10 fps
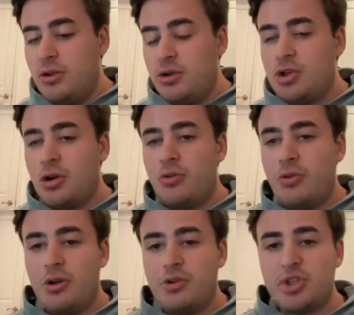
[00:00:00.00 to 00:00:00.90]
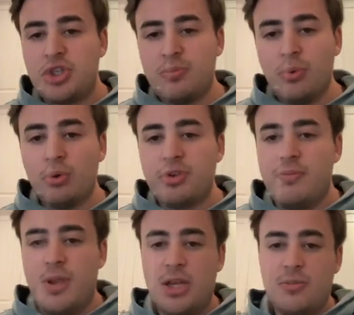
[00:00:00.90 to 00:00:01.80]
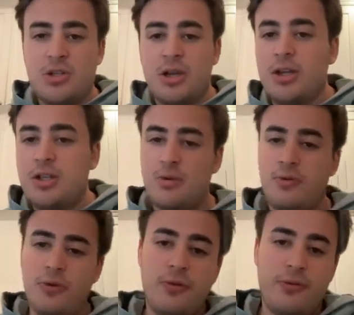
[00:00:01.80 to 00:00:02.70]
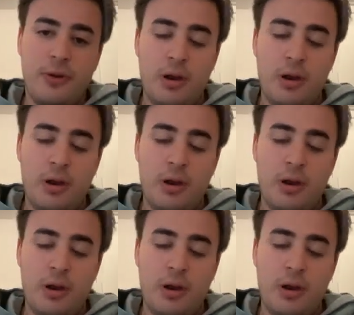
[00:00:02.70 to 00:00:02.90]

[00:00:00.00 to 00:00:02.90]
showed that small to medium size for